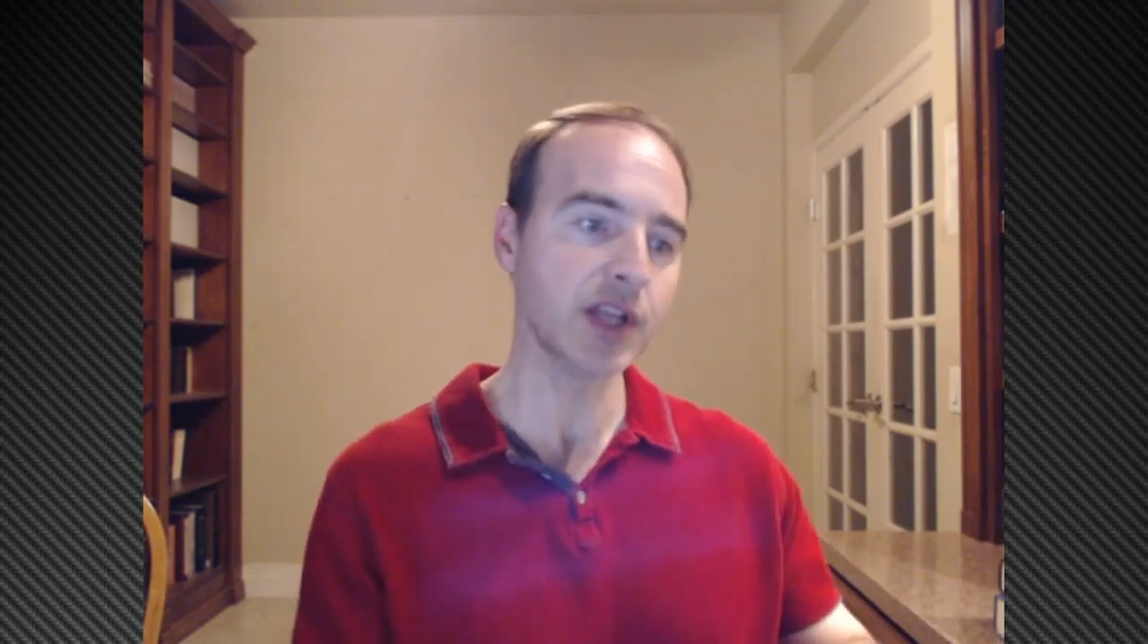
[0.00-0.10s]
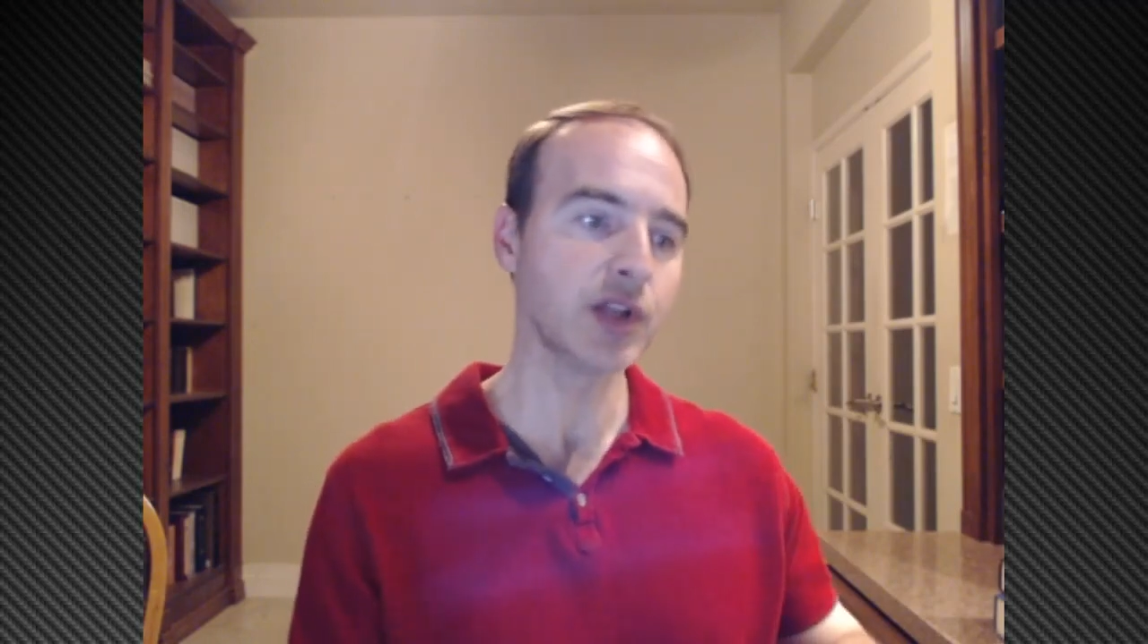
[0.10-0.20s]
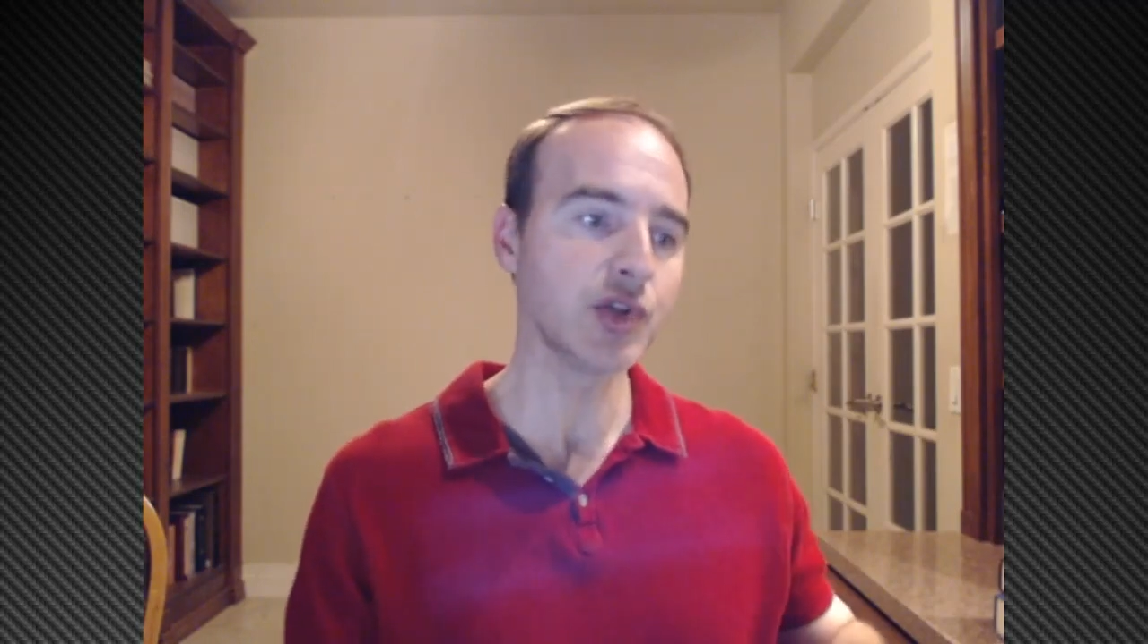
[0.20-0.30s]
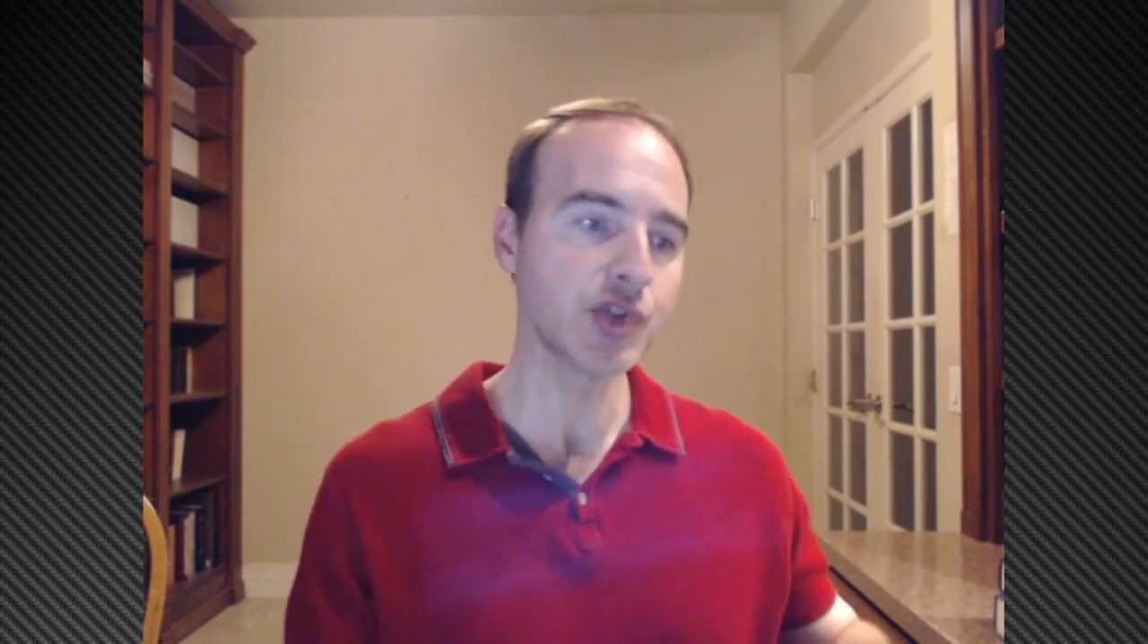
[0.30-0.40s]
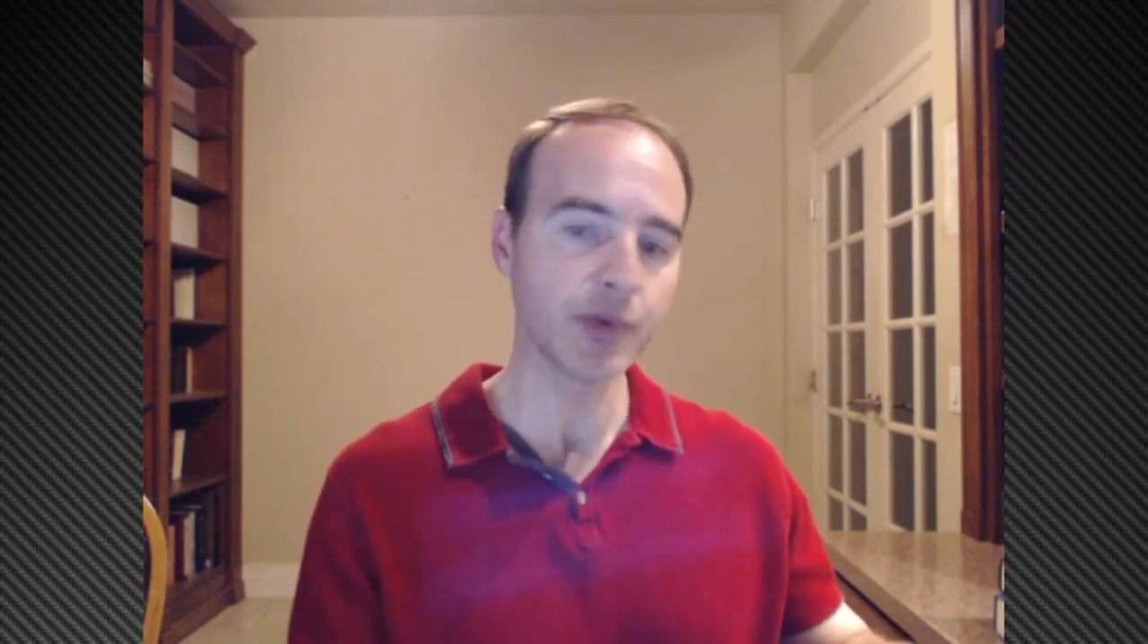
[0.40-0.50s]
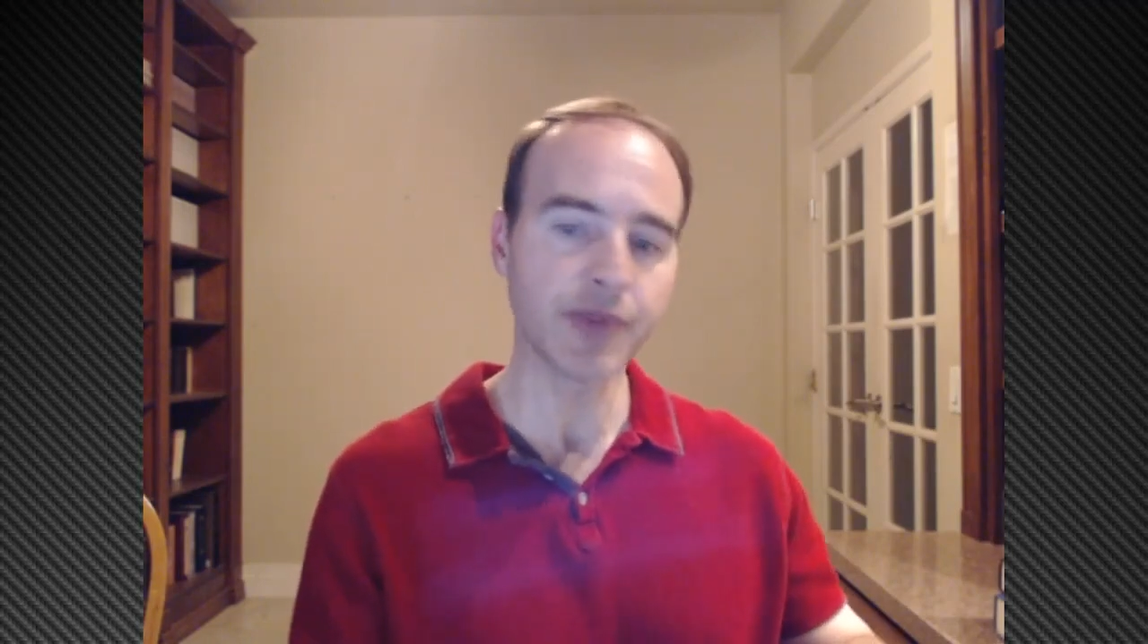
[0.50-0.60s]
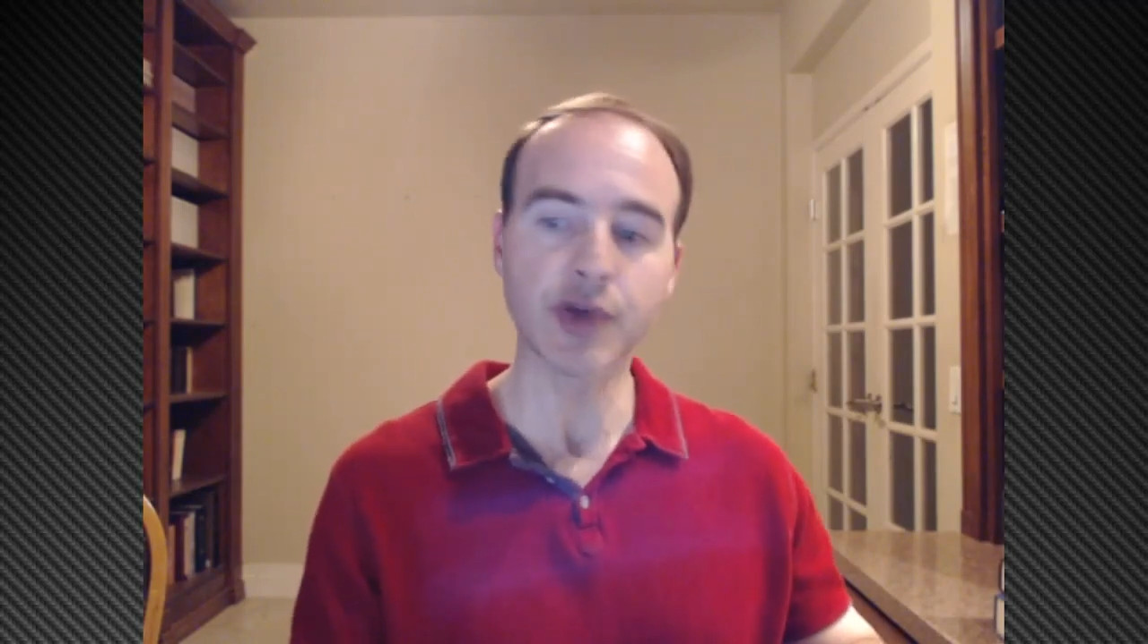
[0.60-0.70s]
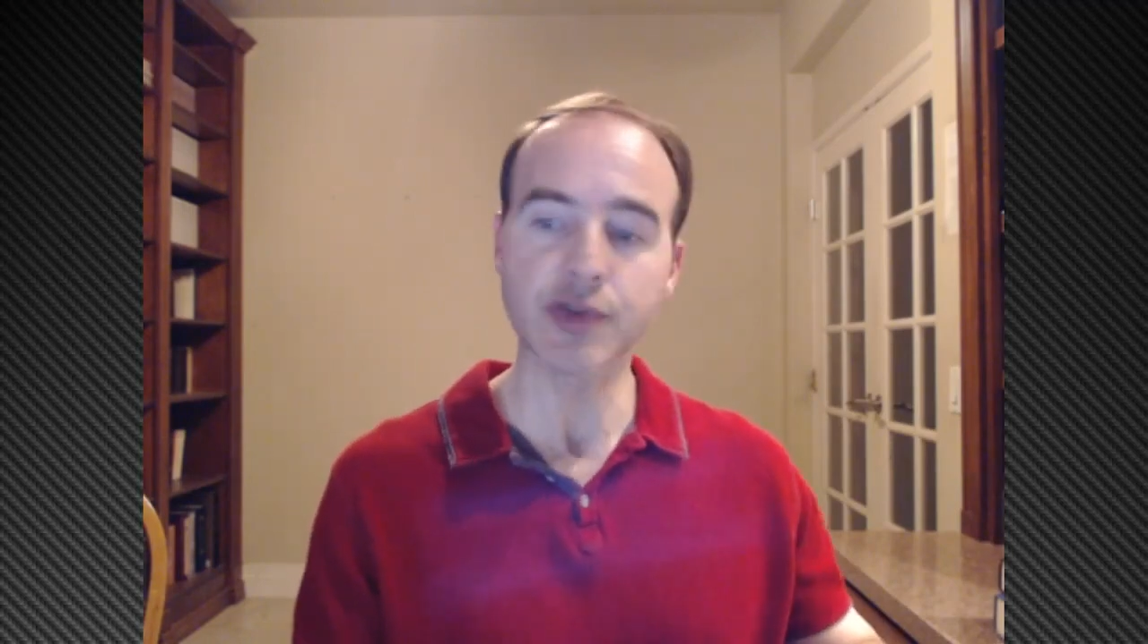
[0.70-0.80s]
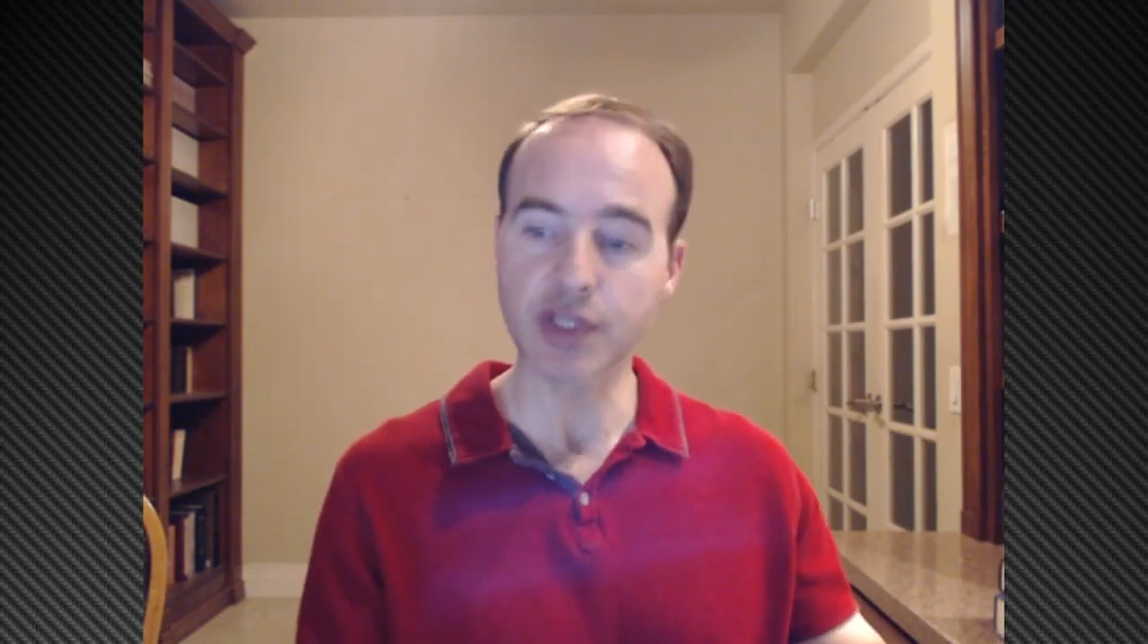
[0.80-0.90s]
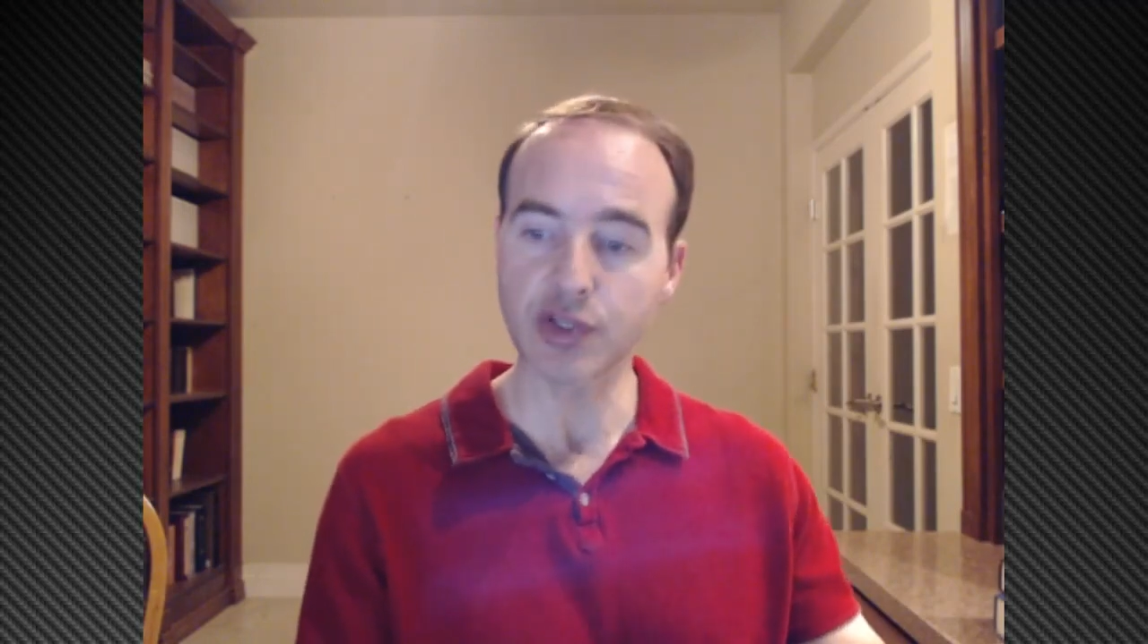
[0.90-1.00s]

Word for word: close with those that